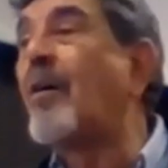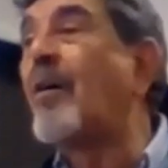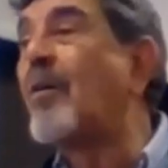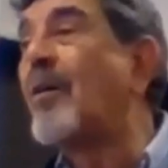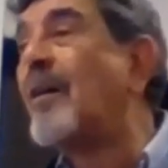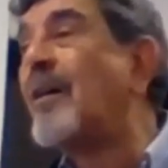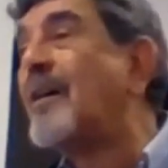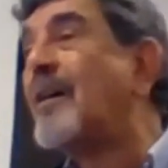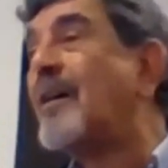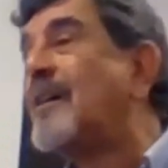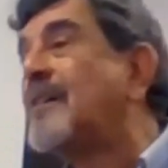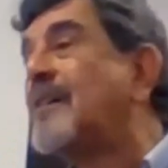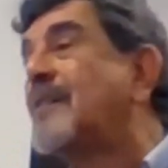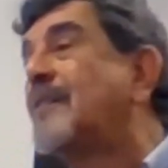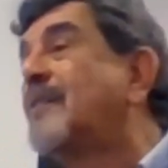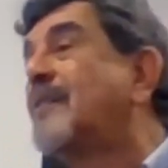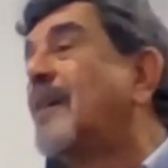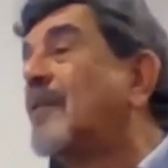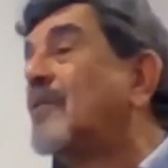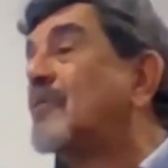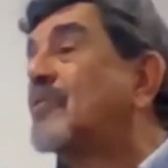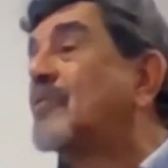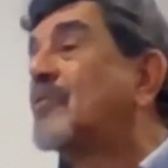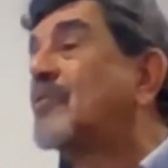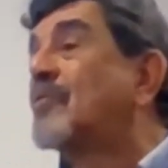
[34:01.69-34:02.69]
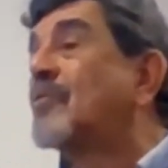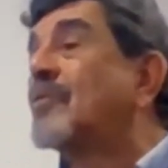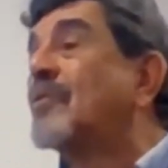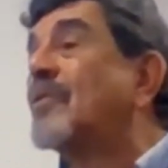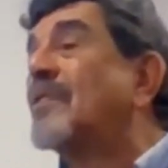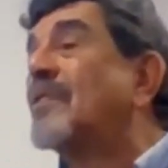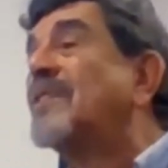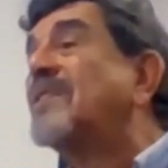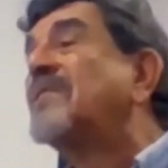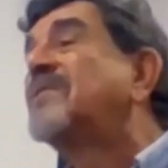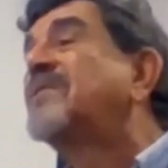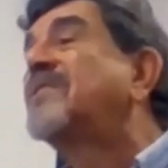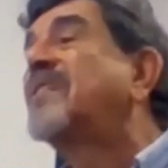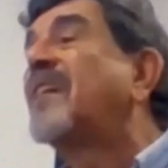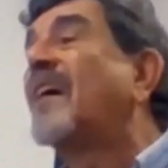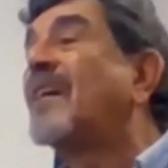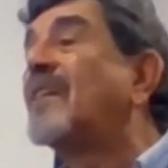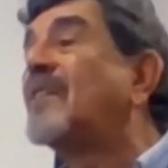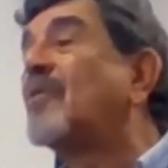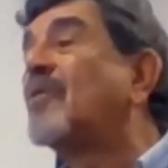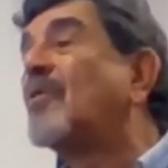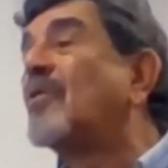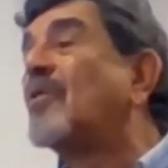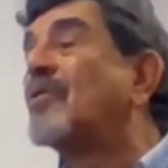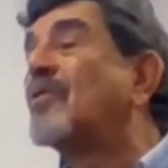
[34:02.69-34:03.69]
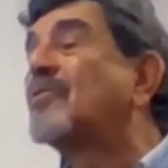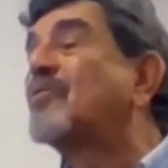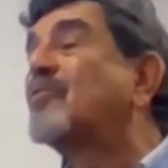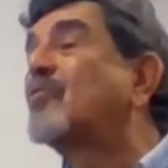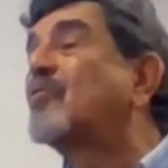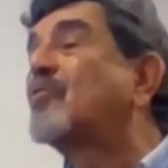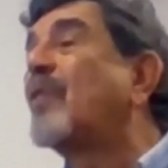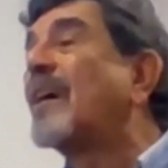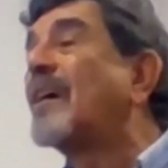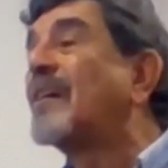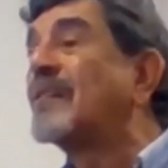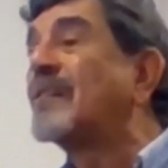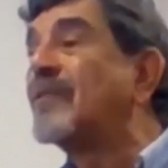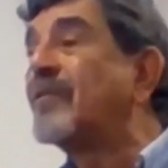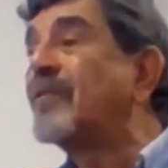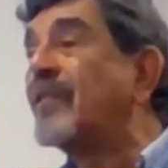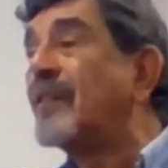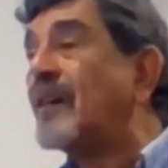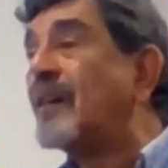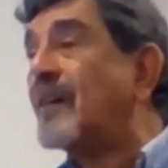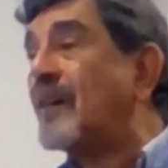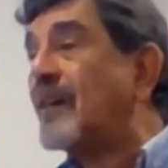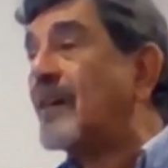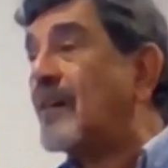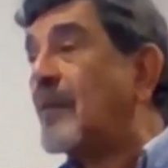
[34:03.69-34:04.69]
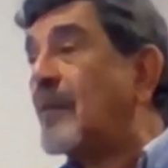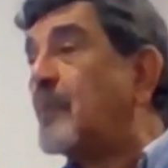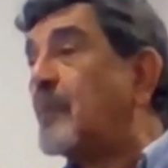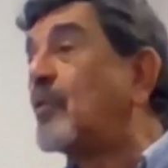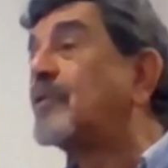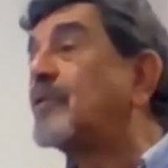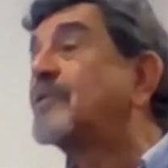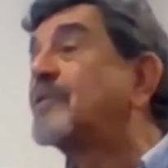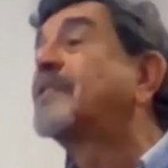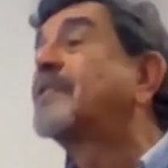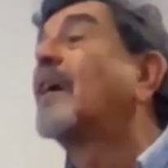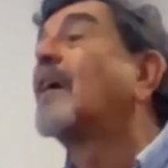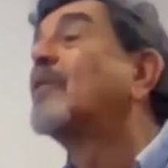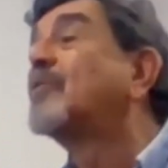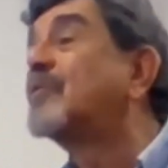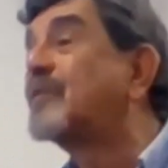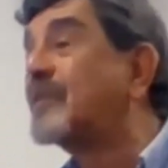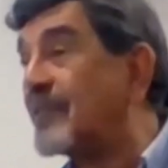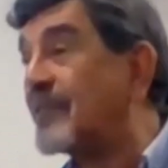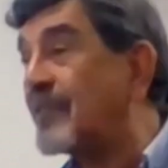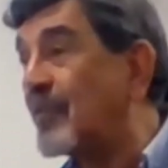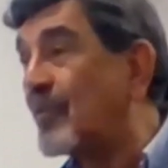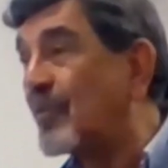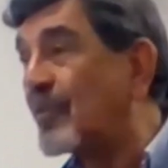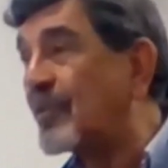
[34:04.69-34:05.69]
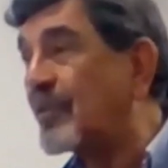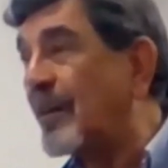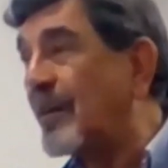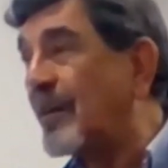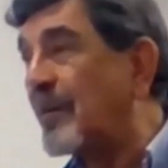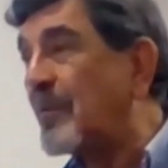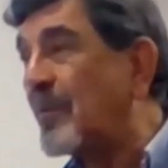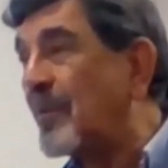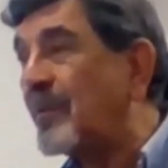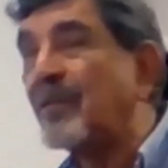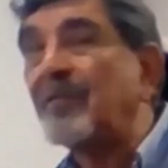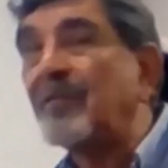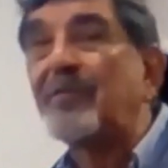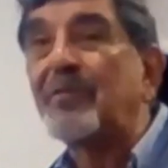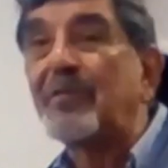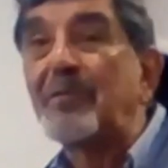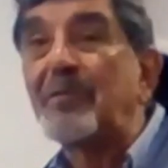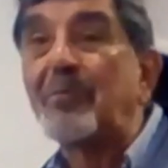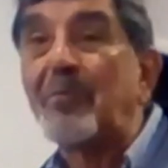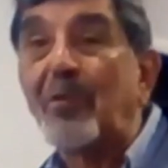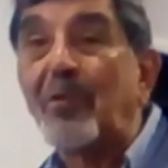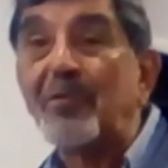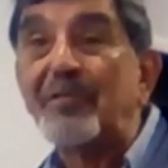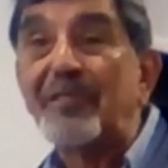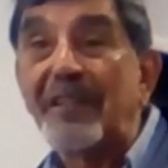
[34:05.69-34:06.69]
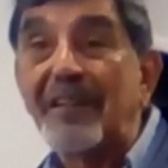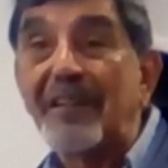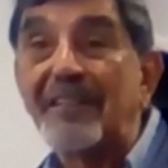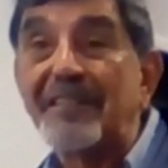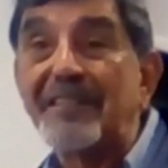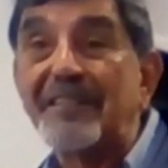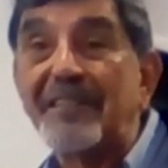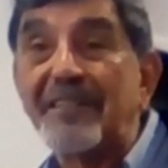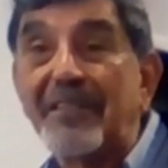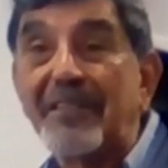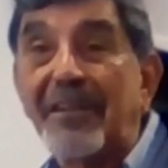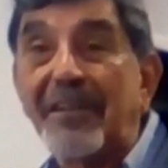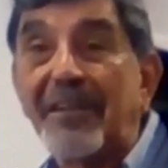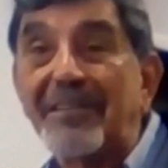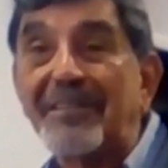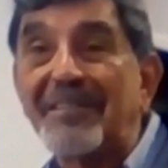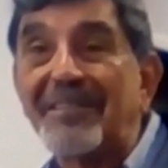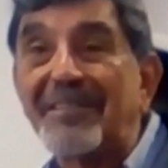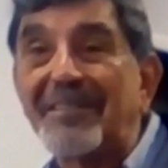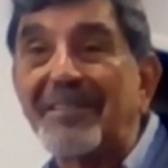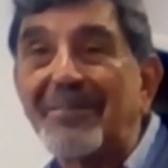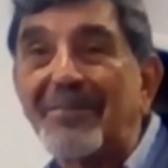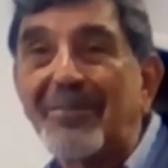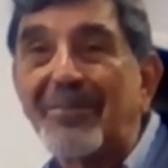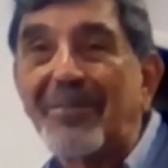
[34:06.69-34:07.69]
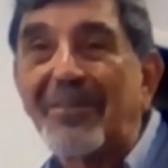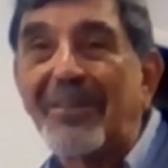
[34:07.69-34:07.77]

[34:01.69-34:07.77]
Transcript: now down to 10 or 12 per 1,000, okay, infant mortality rates.